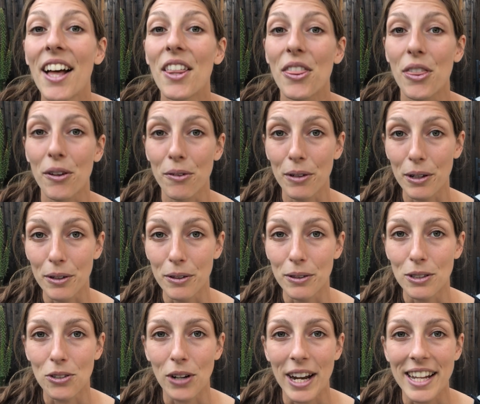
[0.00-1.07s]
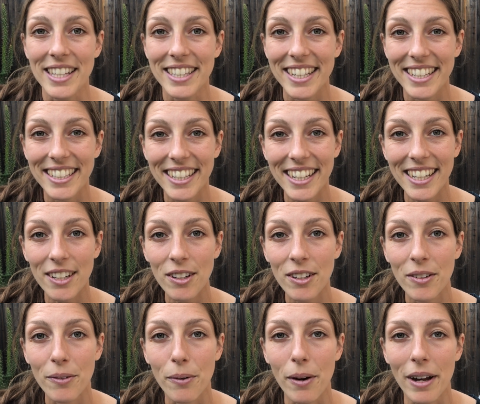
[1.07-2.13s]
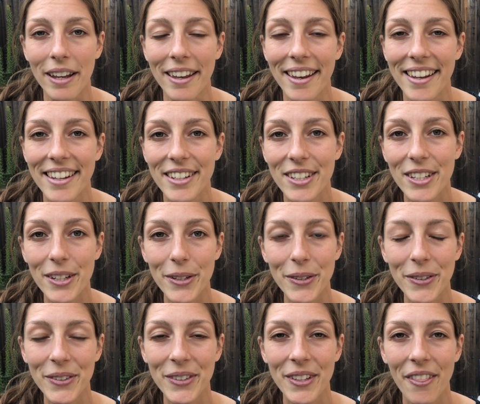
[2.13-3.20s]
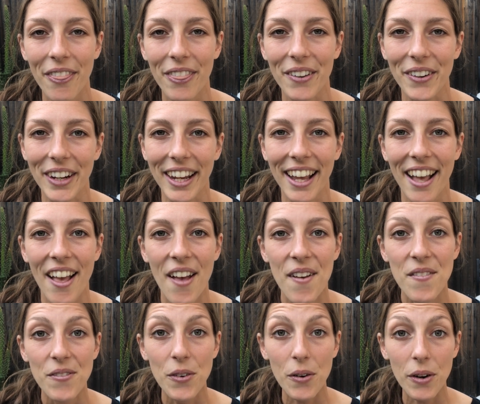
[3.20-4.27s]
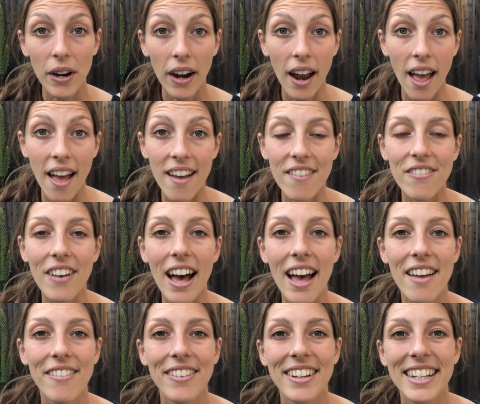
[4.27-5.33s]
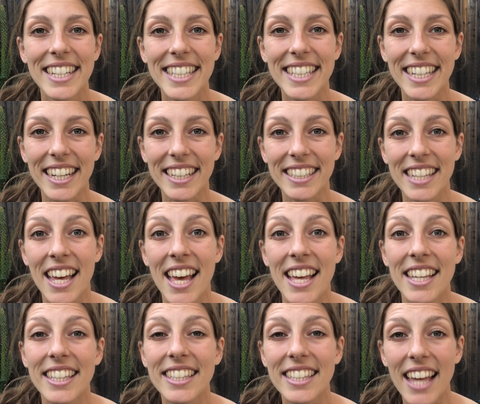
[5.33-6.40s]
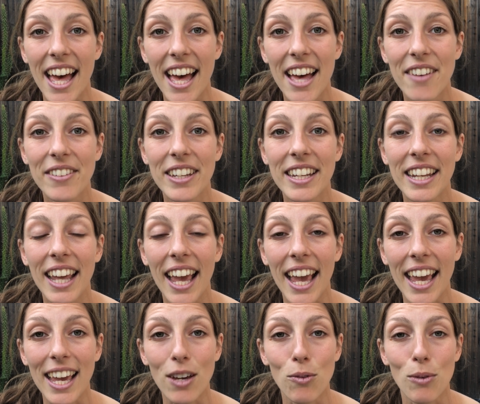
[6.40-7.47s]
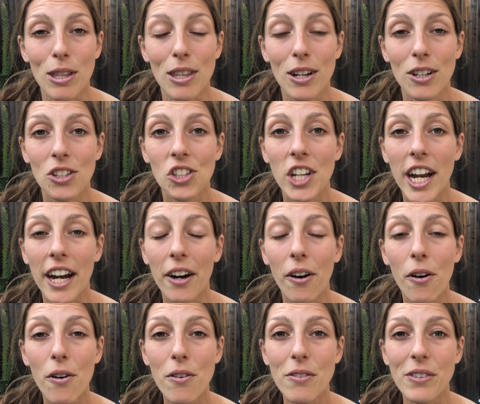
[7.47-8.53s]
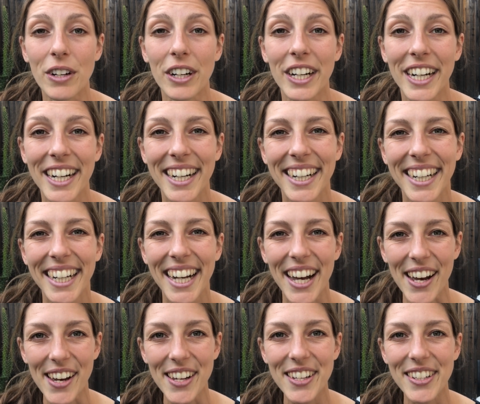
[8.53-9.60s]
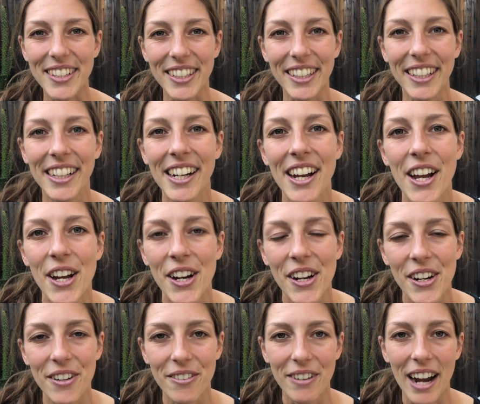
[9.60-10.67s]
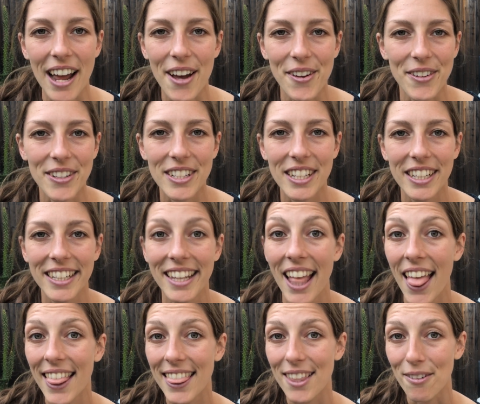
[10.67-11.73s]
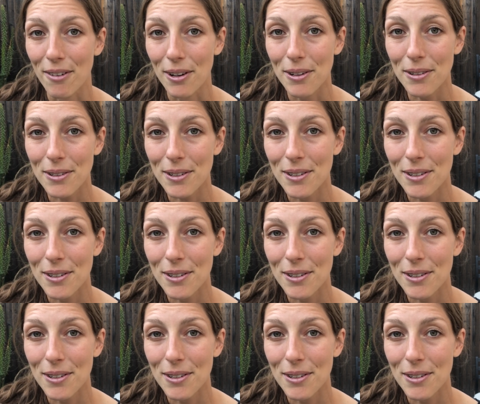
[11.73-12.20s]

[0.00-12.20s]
through, transition. 1, 2, 3, 4, 5, 6, 7, 8 with your chair. Over, under, around, through,